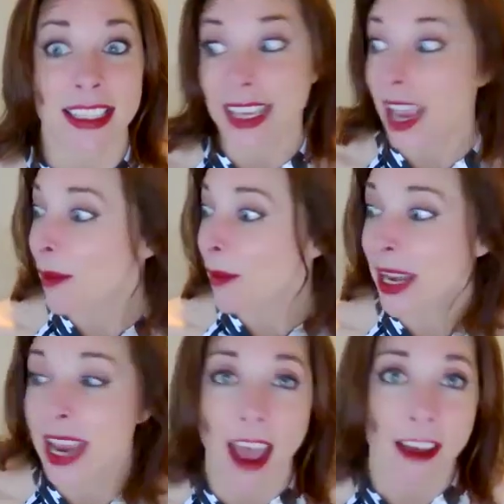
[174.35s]
see how
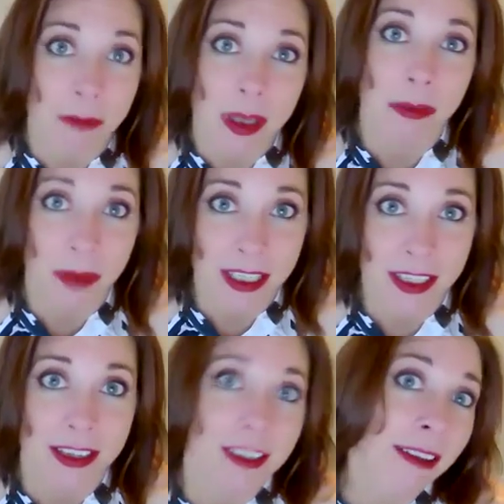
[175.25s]
many half-built
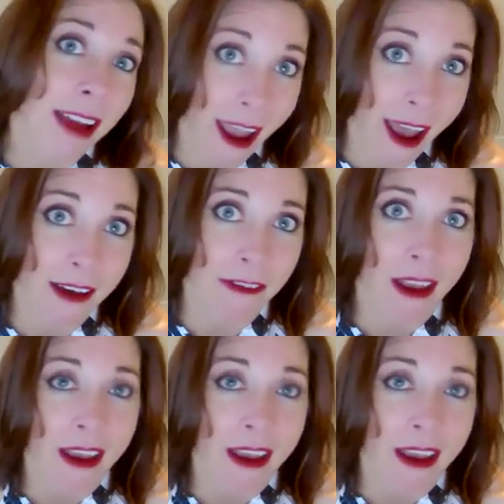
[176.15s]
bridges you have,